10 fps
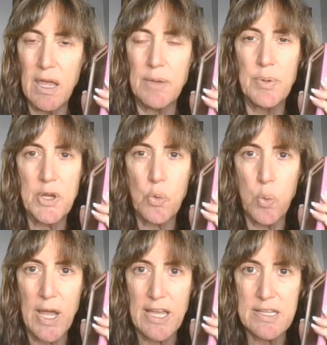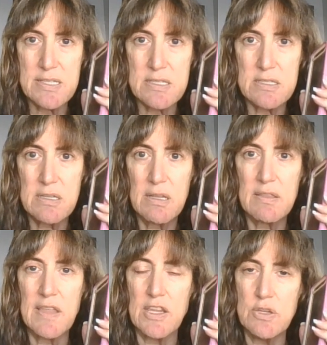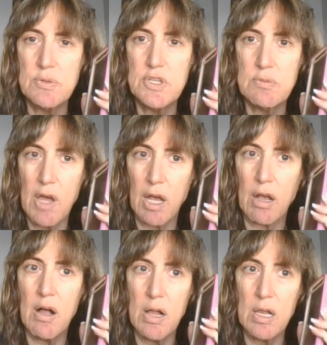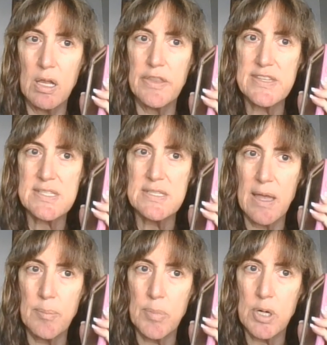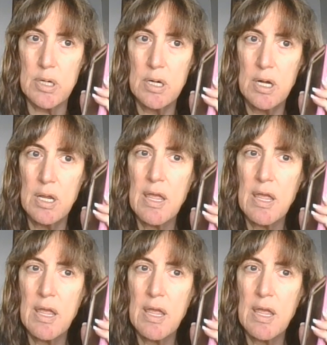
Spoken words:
a request that you do not call this number.